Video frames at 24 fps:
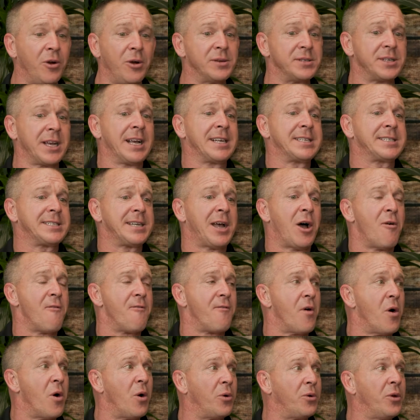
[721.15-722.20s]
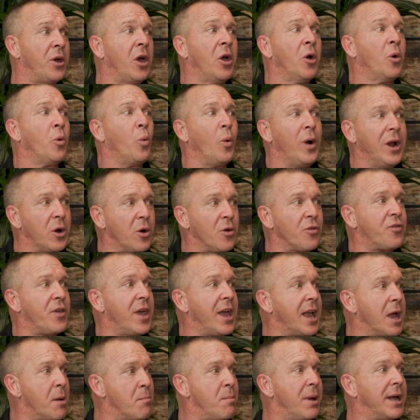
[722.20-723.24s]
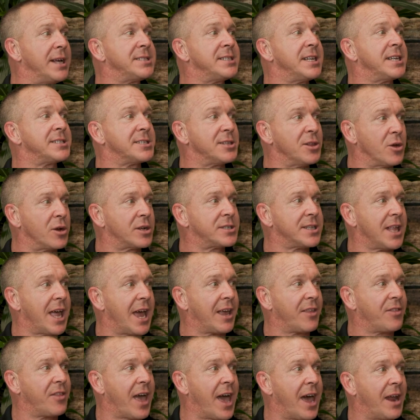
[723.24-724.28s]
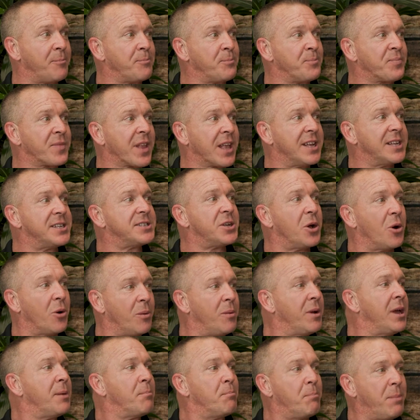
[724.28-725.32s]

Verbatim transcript: You're using a cell phone. We don't think a business looks like that. So